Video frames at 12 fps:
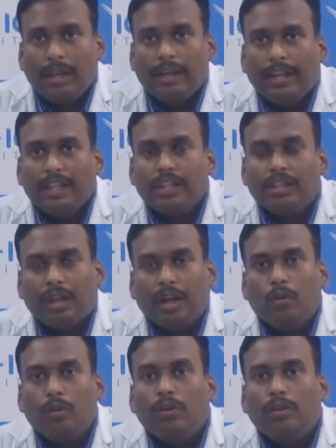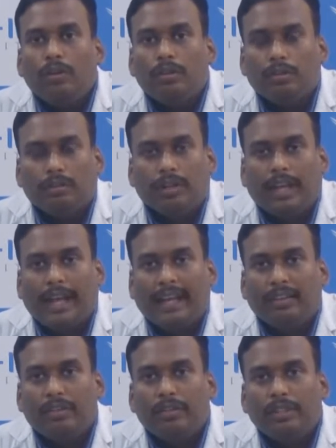next, how do you
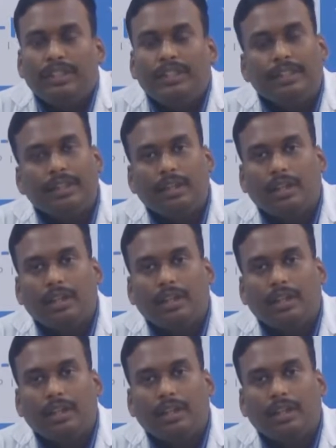diagnose